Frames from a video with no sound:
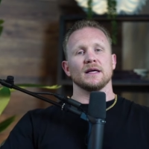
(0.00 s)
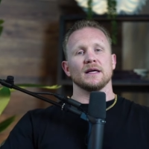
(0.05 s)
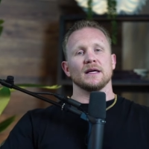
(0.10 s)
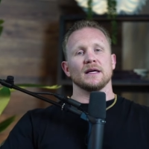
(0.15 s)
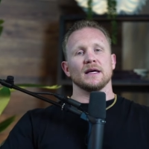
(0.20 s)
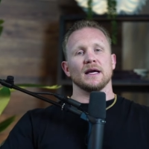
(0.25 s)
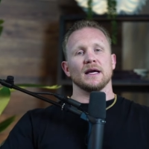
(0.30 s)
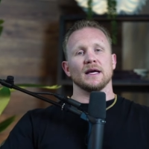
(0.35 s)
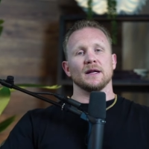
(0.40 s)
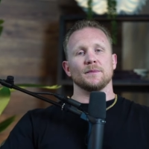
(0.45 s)

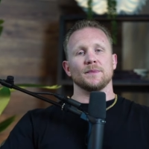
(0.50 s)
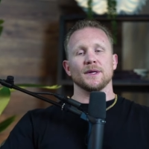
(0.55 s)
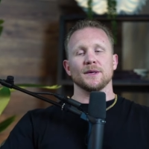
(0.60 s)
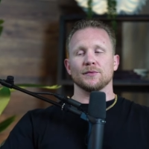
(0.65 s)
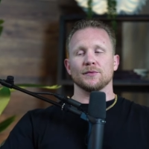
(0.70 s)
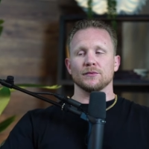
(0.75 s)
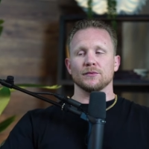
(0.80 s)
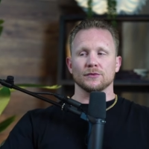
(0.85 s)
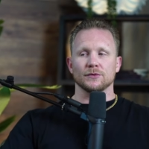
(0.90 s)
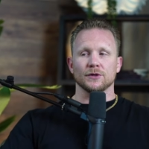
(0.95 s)
and
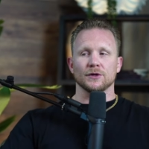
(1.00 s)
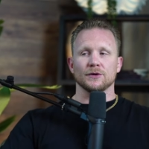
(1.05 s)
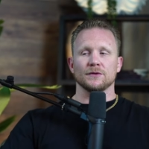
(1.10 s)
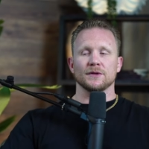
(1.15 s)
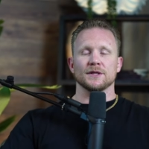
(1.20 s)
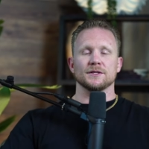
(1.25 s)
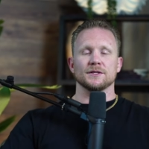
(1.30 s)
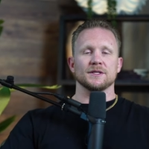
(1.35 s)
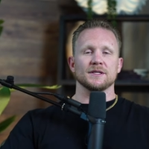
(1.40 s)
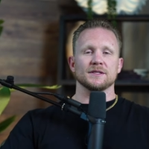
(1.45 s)
people will know
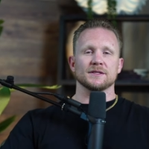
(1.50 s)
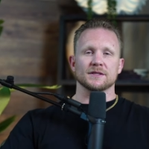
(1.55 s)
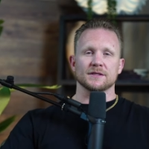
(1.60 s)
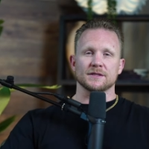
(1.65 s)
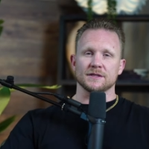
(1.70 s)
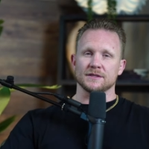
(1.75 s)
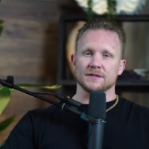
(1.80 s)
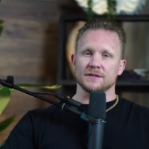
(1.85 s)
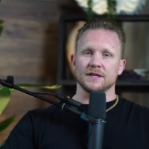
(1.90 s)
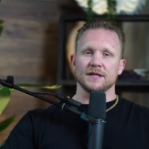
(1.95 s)
that
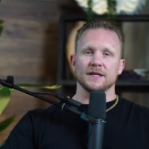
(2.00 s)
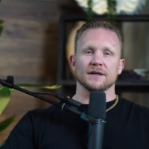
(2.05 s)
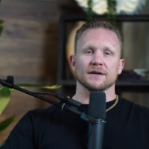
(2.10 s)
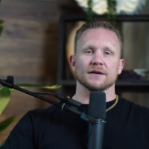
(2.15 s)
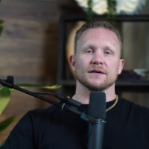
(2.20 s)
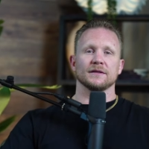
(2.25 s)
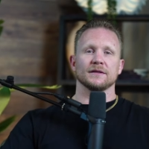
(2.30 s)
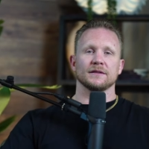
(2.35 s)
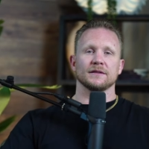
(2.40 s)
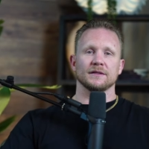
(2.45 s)
Jesus is
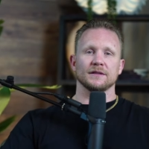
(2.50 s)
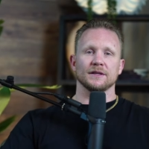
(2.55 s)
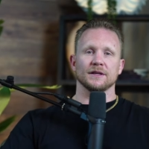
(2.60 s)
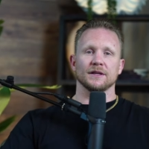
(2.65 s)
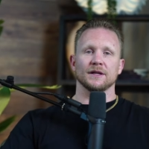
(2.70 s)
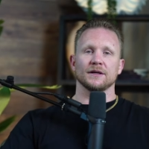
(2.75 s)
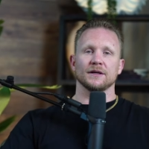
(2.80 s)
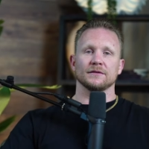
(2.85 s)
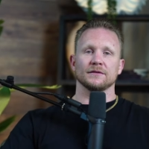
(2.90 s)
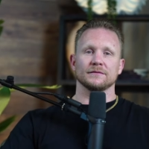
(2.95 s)
near. You
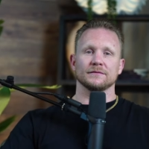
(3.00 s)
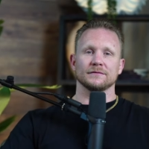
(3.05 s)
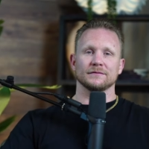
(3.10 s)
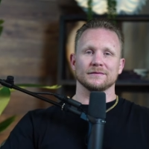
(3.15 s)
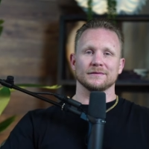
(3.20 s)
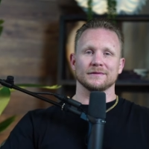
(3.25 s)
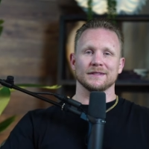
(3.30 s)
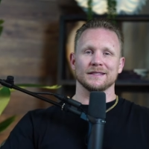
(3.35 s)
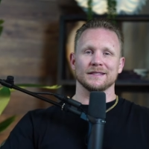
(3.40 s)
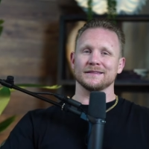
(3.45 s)
know,
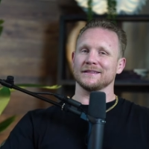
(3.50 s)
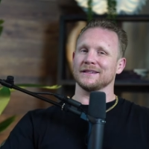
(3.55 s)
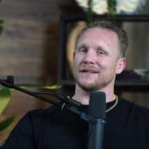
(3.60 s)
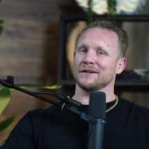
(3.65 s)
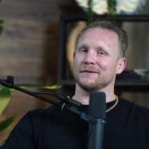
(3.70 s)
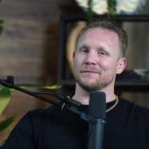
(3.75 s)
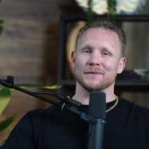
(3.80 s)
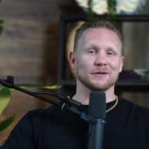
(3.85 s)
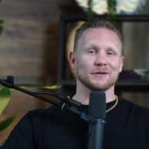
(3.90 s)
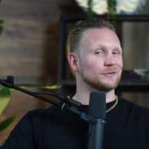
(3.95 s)
it's
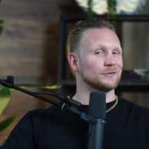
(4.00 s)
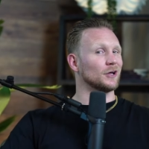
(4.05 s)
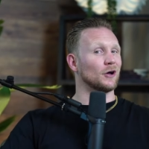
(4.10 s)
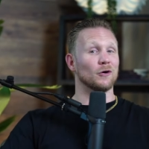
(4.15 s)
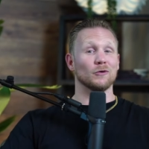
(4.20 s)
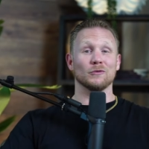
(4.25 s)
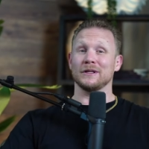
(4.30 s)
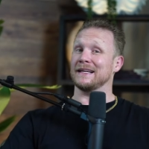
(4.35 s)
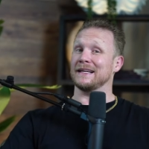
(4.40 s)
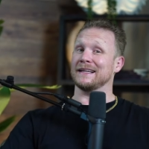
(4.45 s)
the most
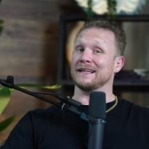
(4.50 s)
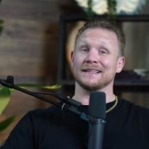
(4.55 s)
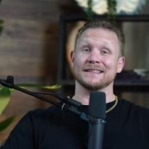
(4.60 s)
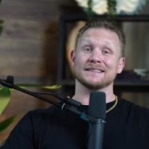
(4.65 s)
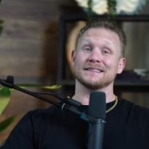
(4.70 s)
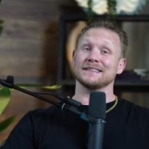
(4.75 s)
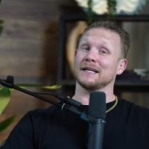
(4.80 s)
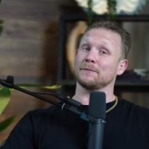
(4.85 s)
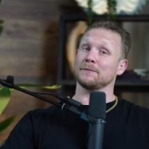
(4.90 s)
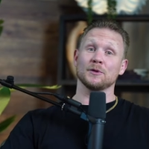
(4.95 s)
holy and
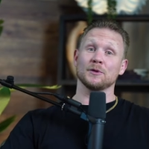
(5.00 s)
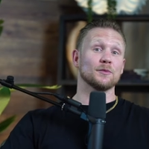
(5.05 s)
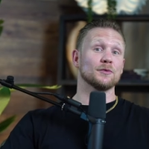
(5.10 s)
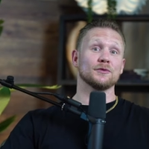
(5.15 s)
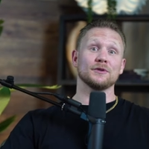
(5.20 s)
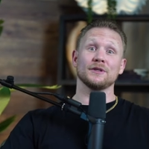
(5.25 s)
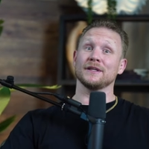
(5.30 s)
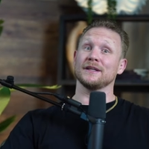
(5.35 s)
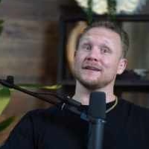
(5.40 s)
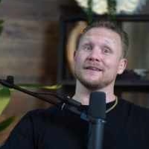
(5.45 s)

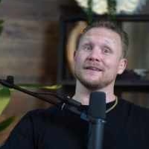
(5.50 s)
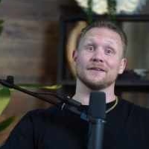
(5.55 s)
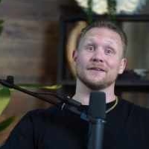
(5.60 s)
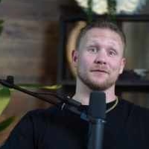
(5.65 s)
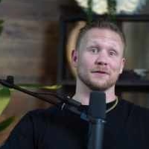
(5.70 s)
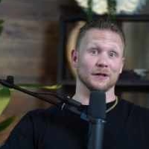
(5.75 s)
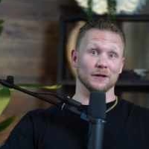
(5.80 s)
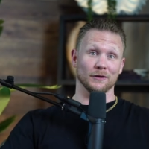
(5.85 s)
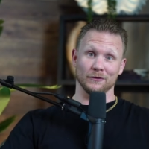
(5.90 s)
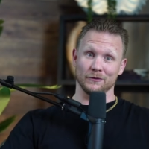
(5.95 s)
acceptable year of
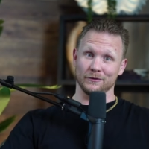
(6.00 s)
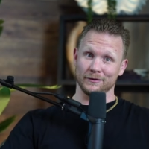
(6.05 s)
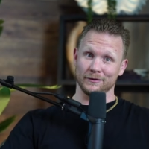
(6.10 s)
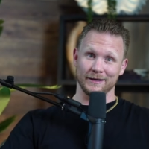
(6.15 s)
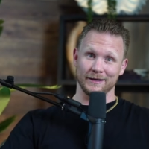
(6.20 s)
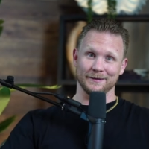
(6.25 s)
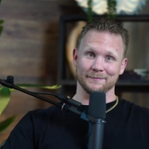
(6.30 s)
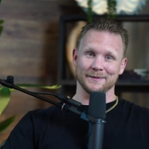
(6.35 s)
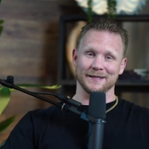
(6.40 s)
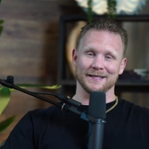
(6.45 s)
the Lord.
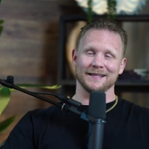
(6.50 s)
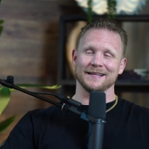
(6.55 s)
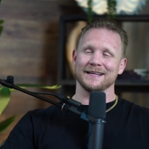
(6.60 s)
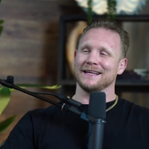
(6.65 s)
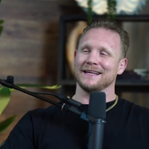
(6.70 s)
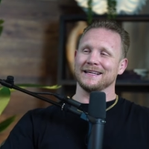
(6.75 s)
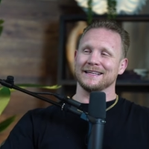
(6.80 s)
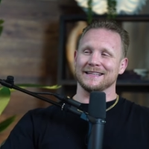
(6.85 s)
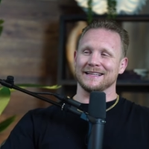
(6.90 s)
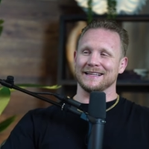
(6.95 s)
Amen.
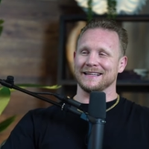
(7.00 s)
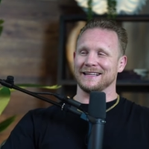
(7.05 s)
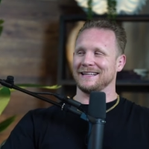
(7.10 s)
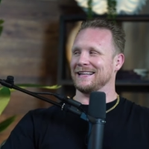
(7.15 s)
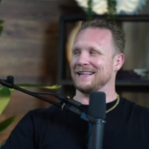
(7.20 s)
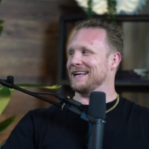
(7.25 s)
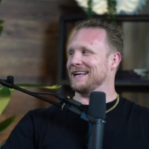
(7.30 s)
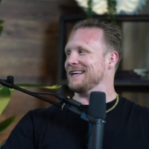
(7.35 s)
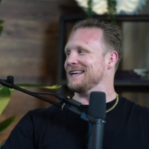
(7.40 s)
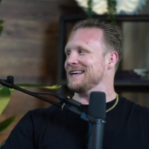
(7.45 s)

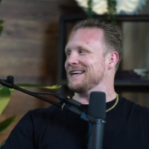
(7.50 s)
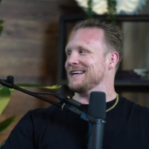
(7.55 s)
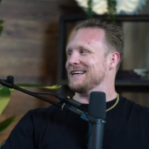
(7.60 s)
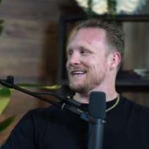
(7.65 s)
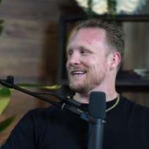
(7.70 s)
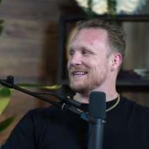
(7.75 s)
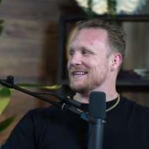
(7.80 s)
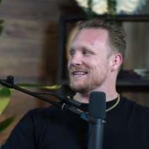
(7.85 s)
Amen.